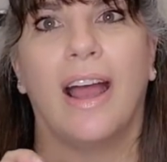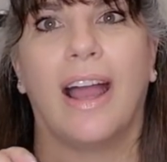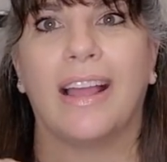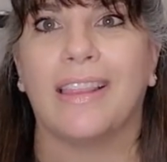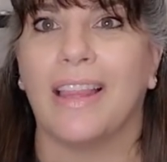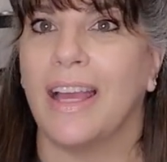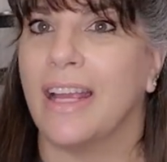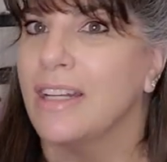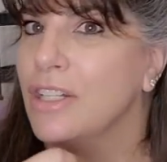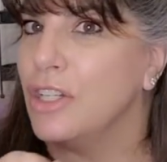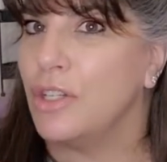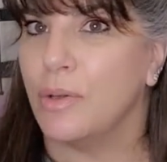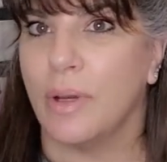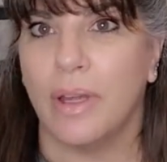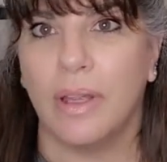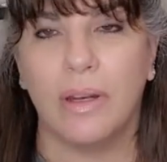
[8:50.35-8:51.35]
I like to
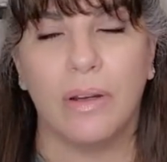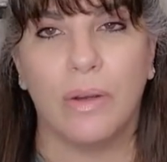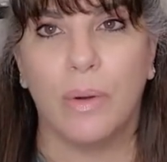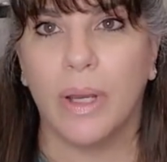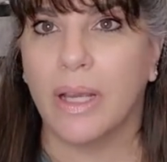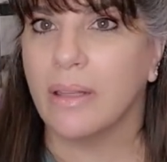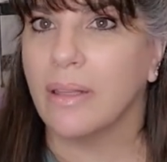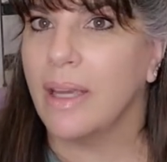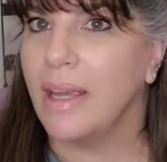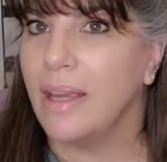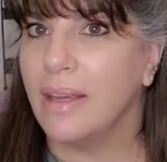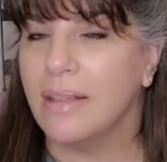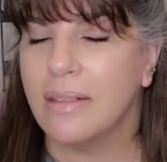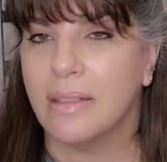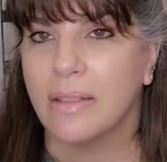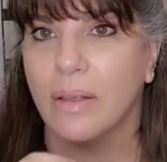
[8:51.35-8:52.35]
do it quickly,
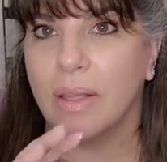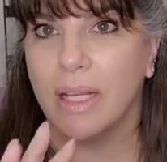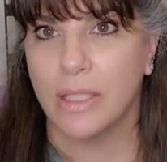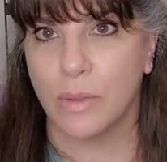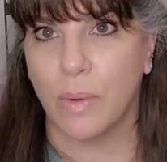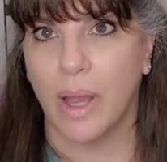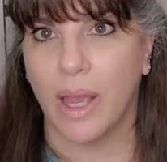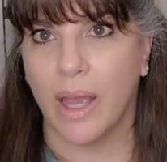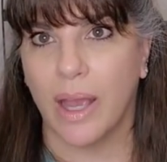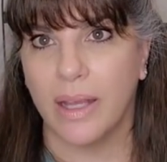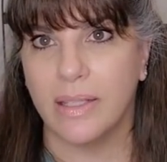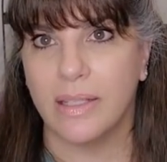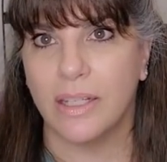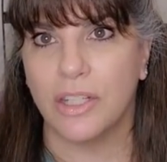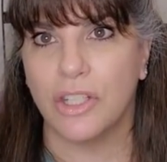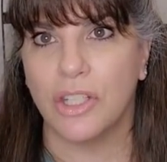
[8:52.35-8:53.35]
so that's why I
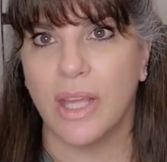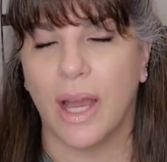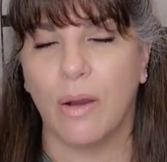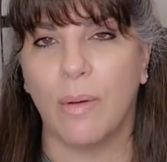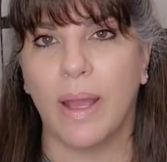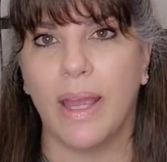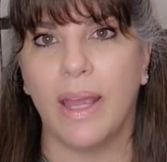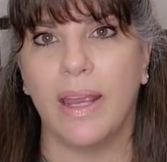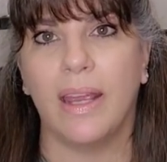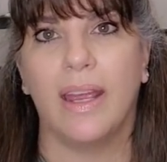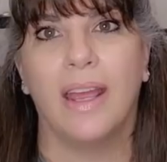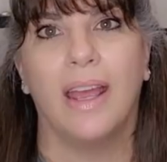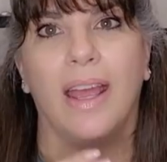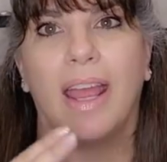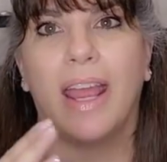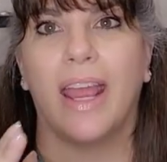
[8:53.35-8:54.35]
stitch that way.
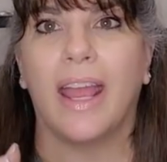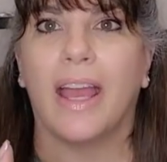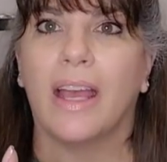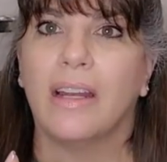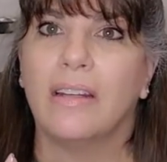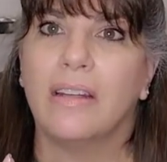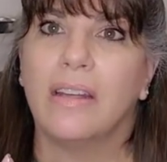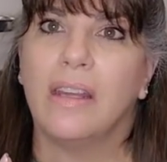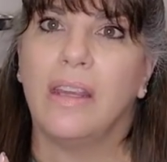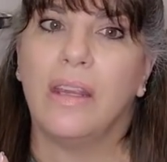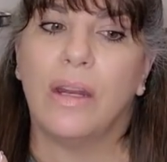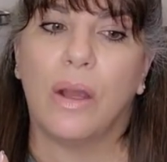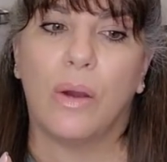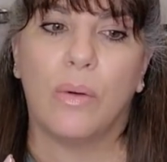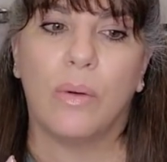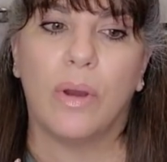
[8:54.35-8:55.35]
And, you
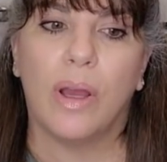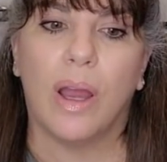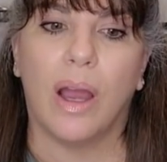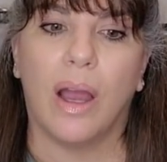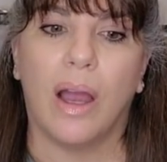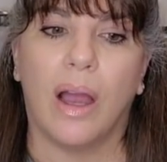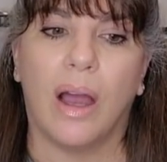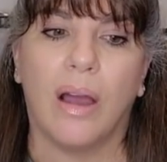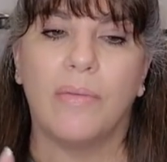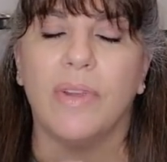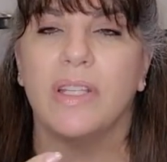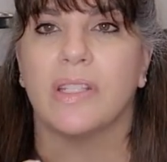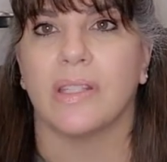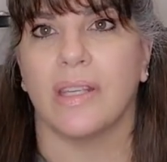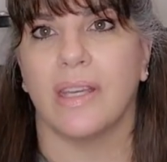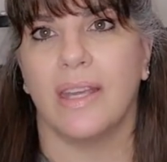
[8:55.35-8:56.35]
know,
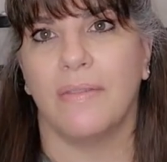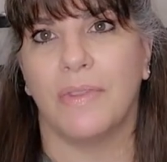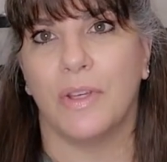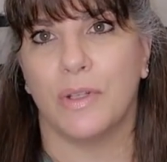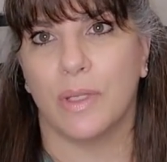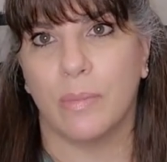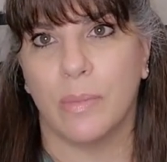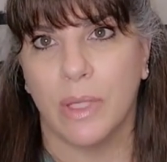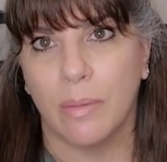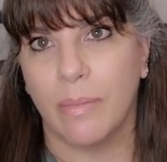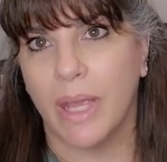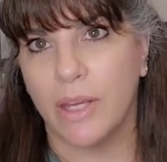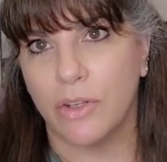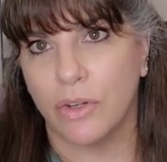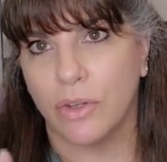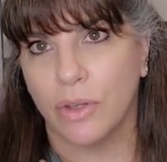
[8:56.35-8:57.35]
obviously if there's something
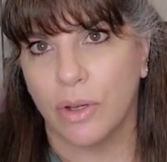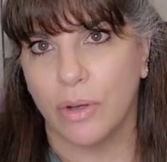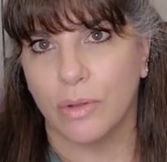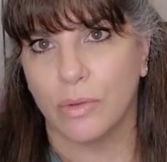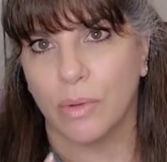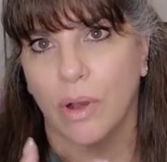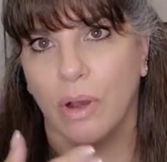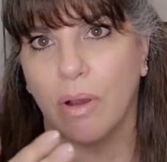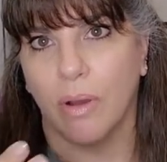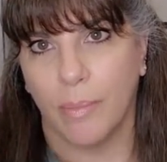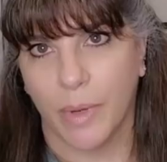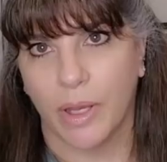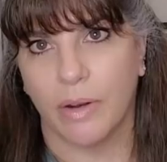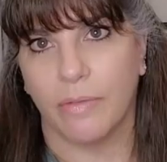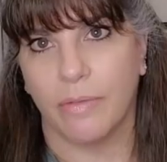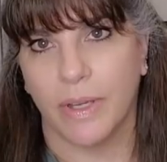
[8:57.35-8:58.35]
major that goes wrong, I'm
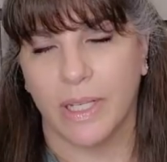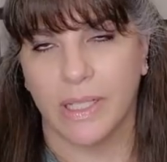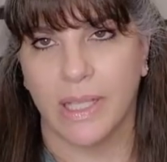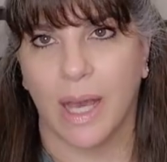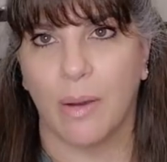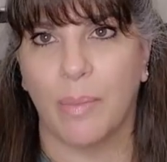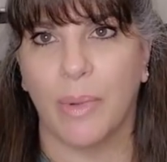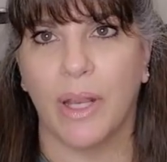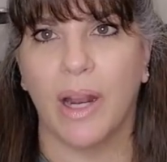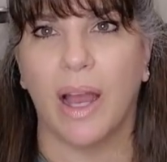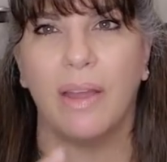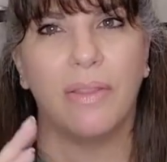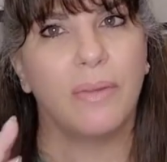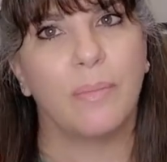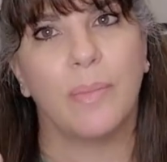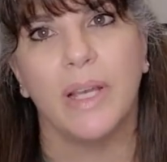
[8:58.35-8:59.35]
going to fix that. But
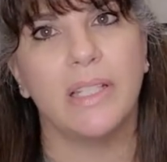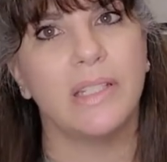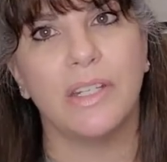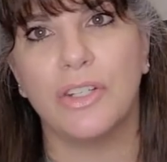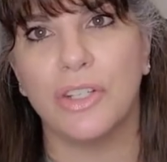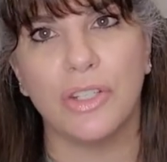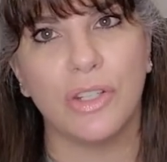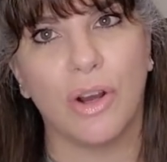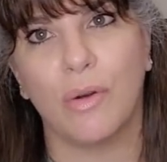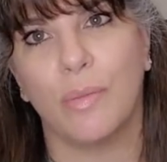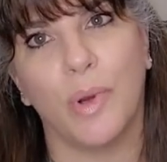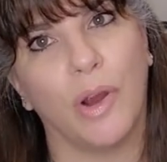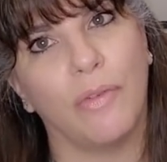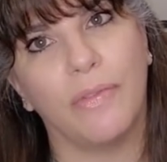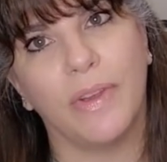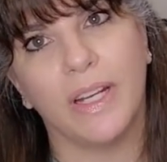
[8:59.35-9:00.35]
my stitches aren't
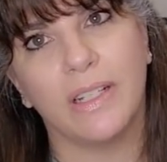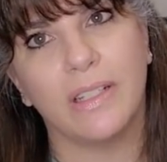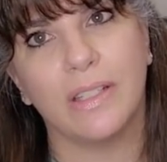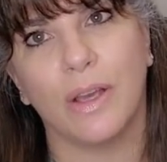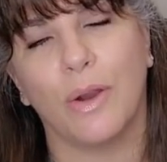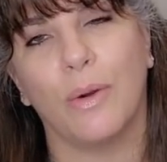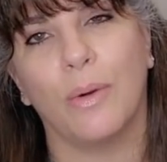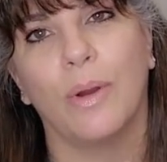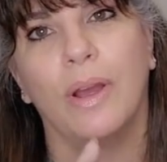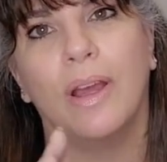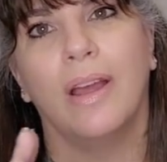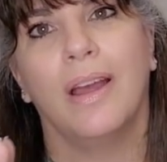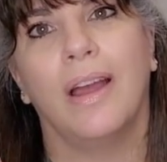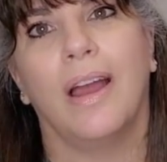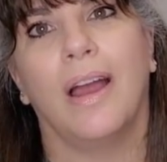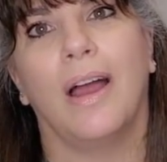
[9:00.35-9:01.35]
perfect, so
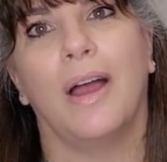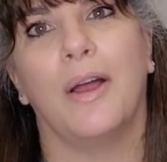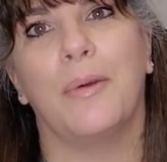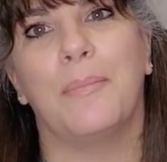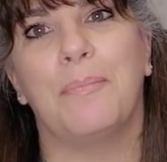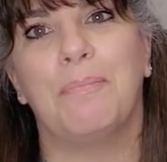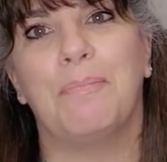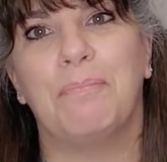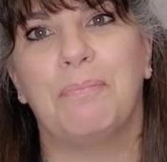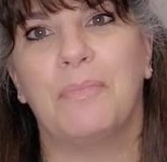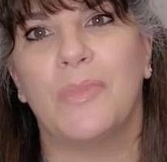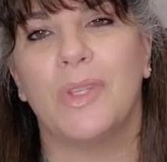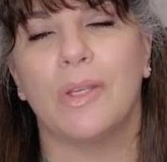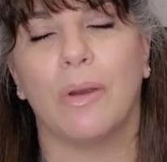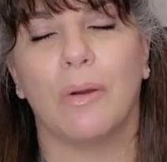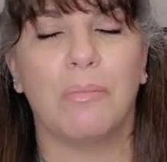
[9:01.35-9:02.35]

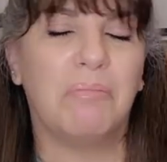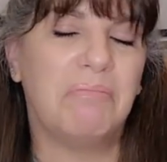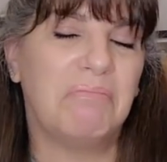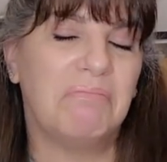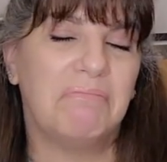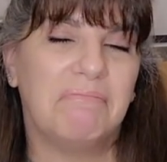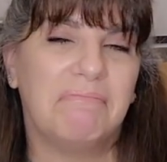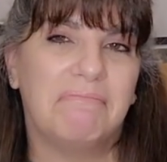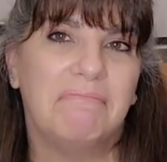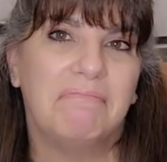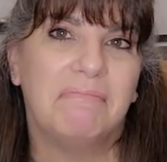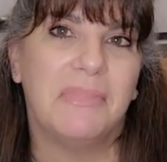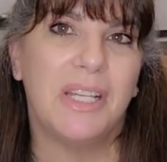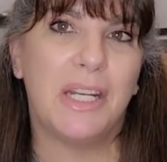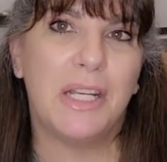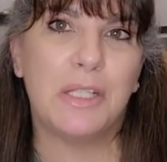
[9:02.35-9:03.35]

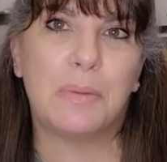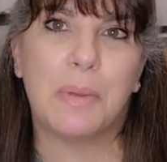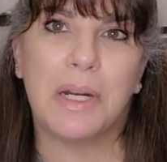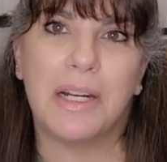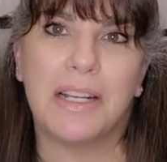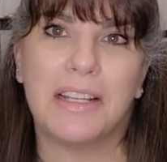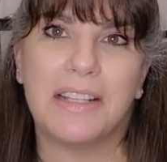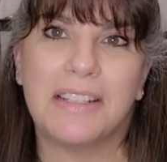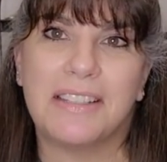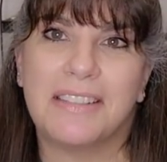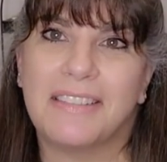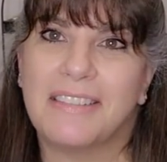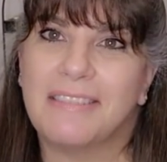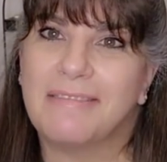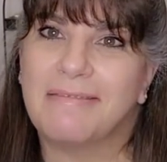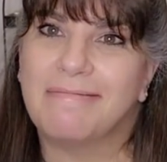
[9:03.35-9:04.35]
it is what it is.
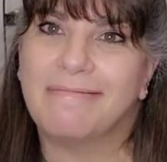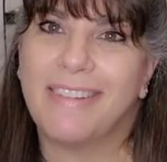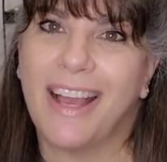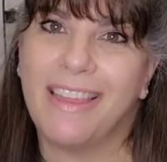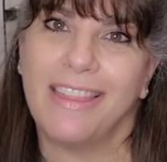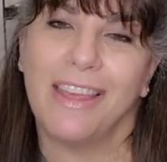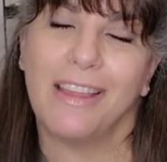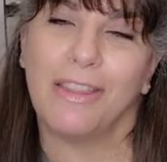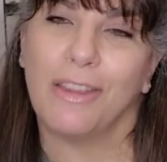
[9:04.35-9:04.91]
I think